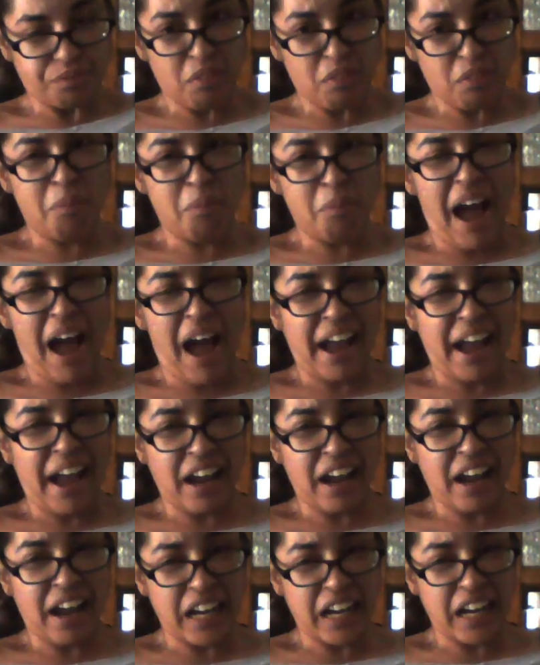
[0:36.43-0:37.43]
My
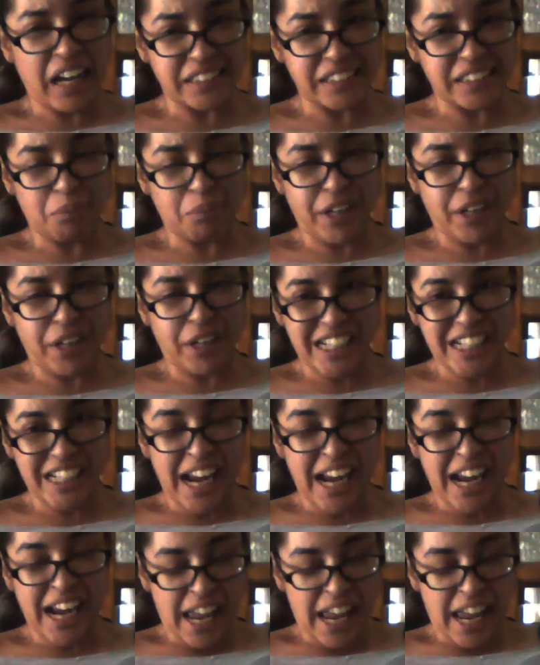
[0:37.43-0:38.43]
customer
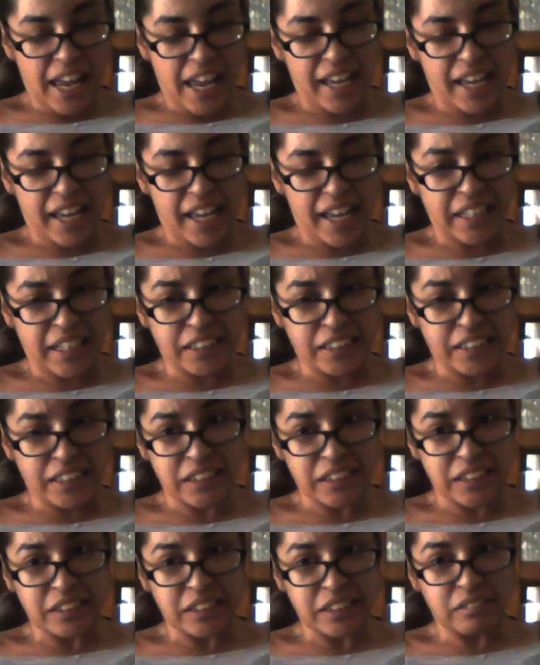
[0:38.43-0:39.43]
is
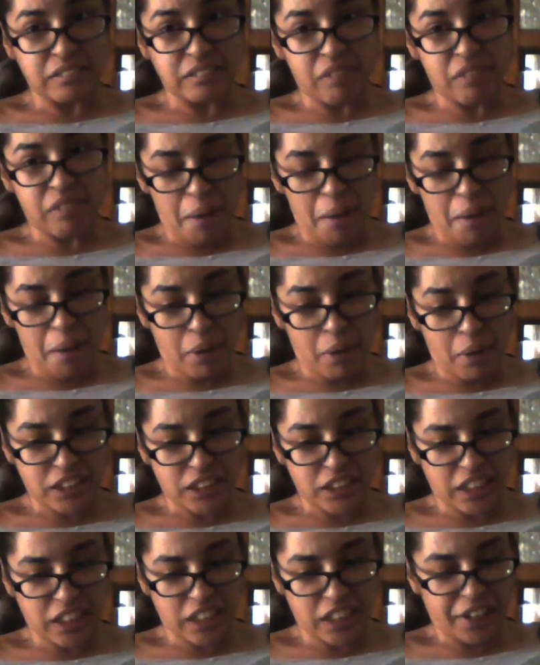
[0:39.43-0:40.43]
a
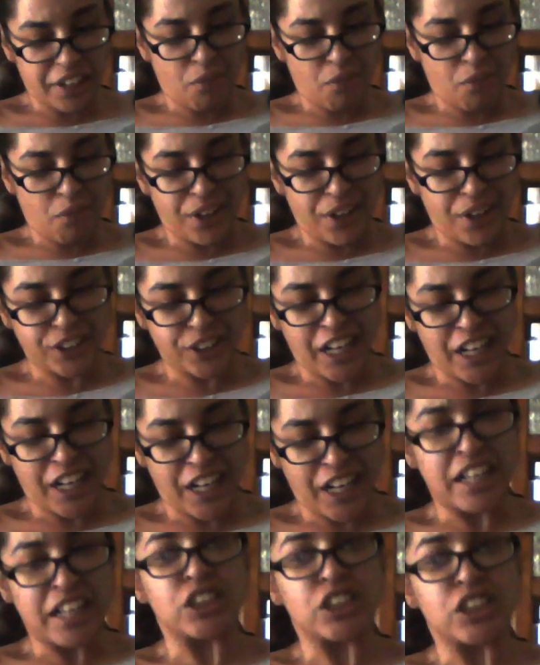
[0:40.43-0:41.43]
person in a wheelchair,
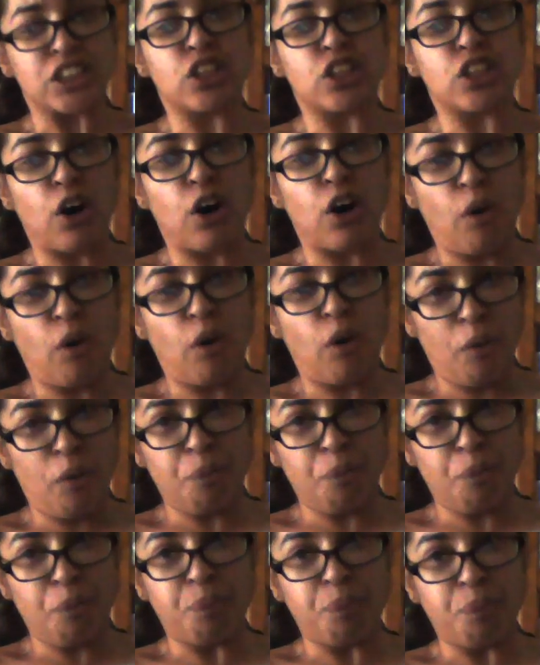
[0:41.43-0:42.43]
so
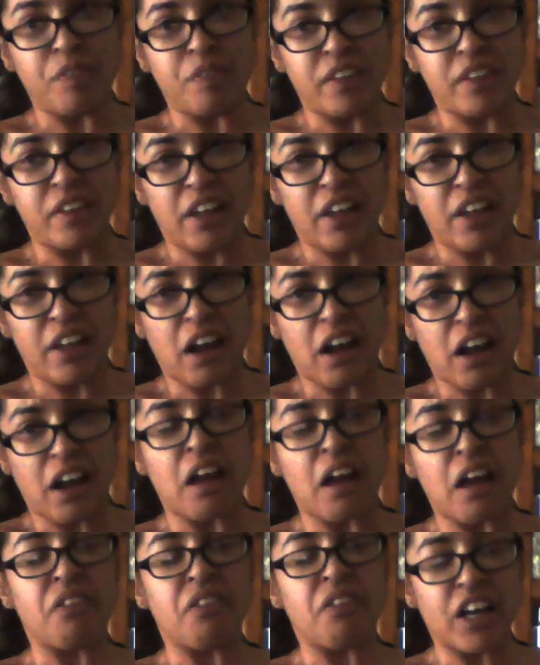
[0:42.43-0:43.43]
the,
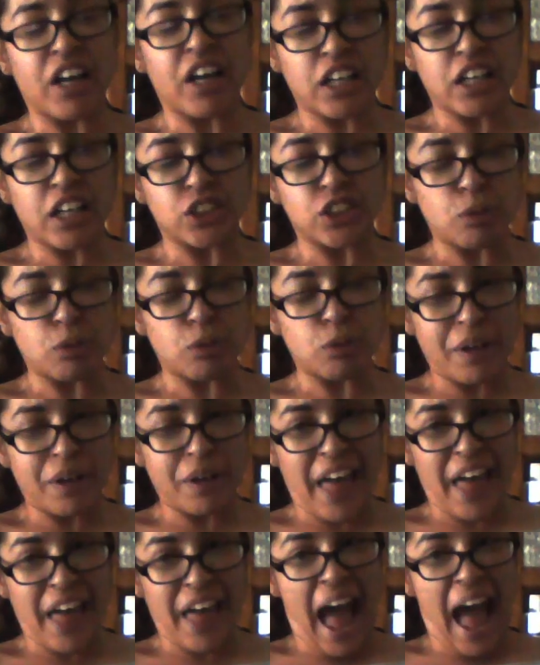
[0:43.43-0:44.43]
the consumer
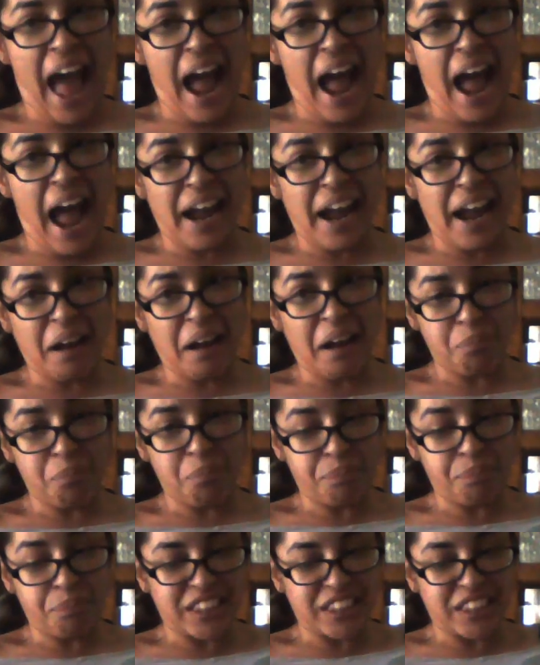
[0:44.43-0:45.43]
that I
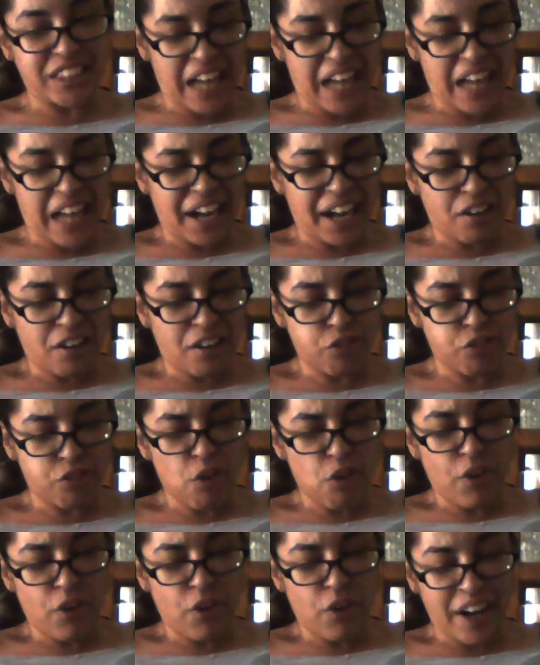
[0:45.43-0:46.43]
am designing
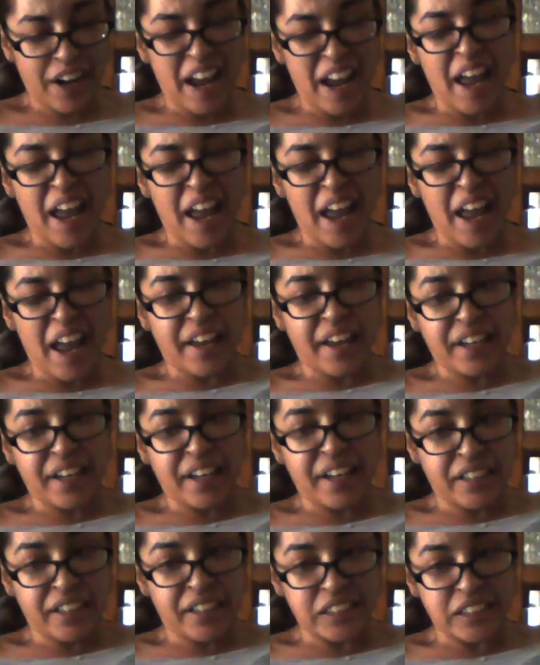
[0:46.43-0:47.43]
for
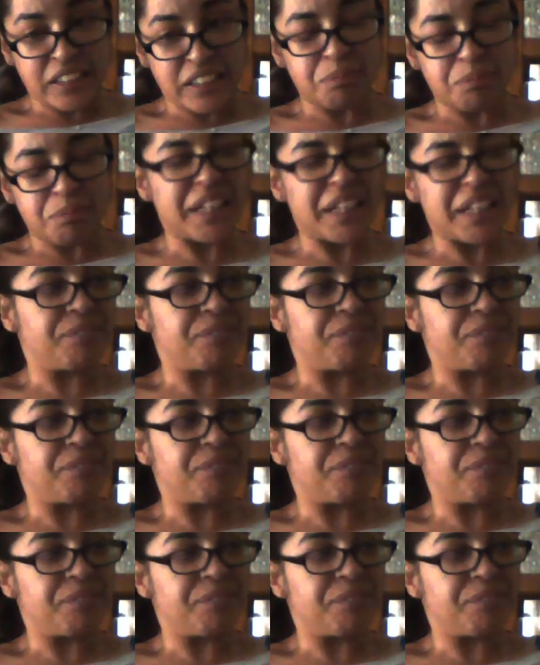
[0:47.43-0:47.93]
is me.